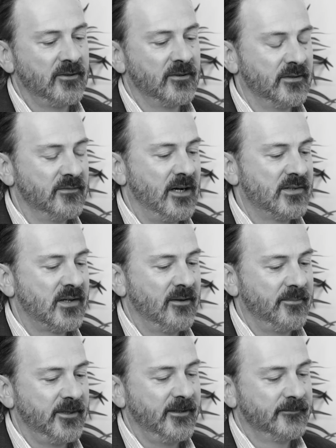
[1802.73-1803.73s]
medical device
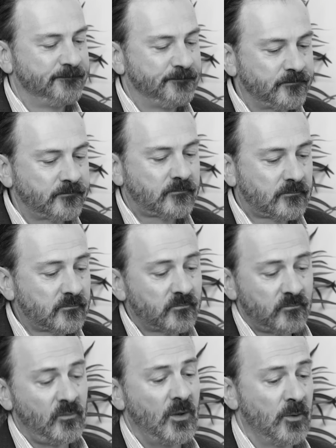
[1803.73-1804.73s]
company,
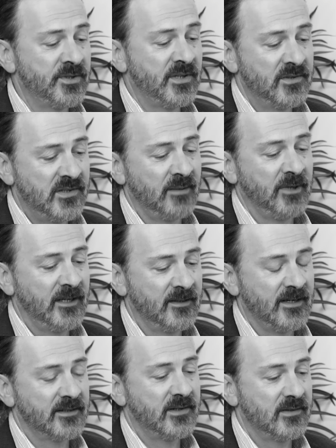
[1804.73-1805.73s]
also
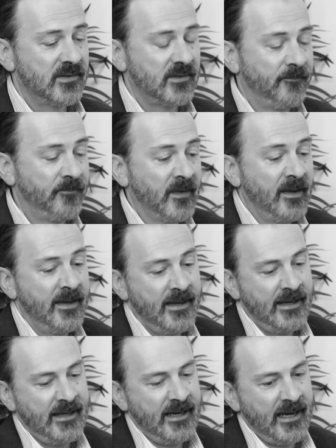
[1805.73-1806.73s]
semiconductors.
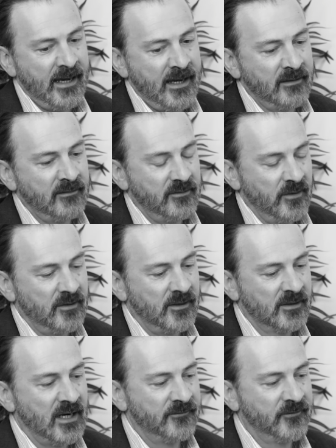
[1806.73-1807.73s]
And not
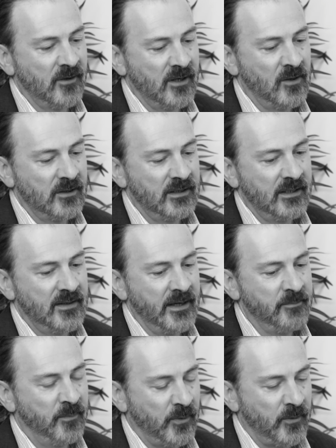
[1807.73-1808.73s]
long after I got there,
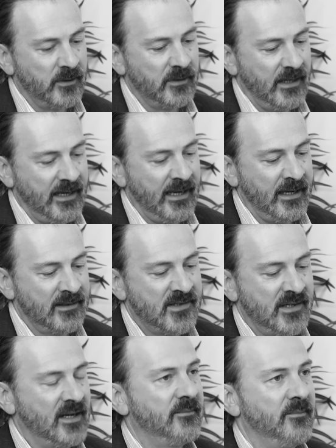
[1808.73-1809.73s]
they bought a
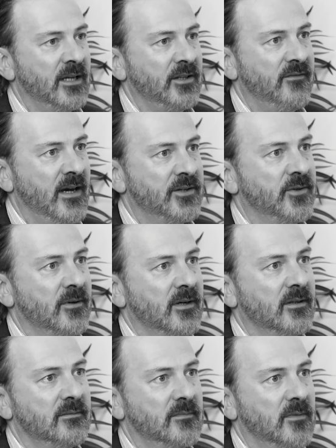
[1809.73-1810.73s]
handset
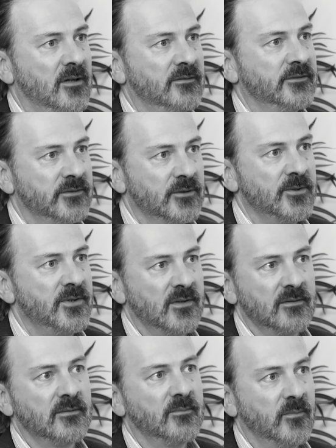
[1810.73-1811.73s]
manufacturer off of
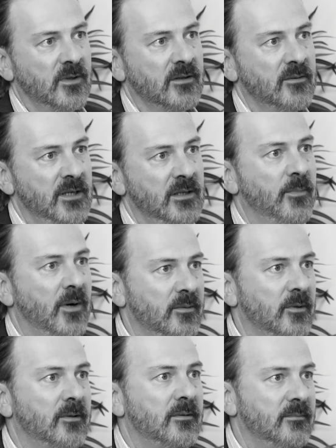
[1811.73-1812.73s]
Lucent, one of the big
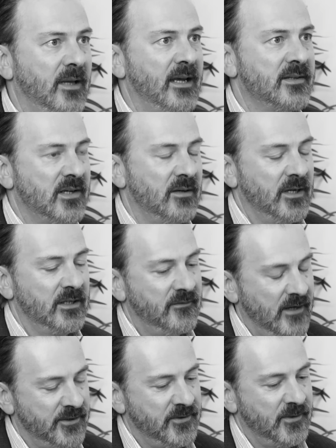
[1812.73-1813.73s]
mobile handset
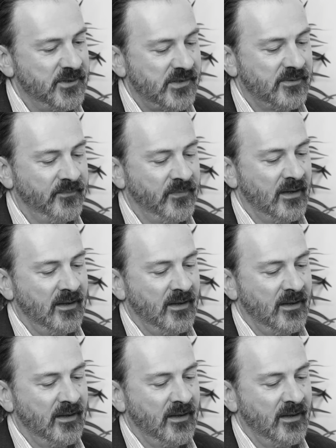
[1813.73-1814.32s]
manufacturers.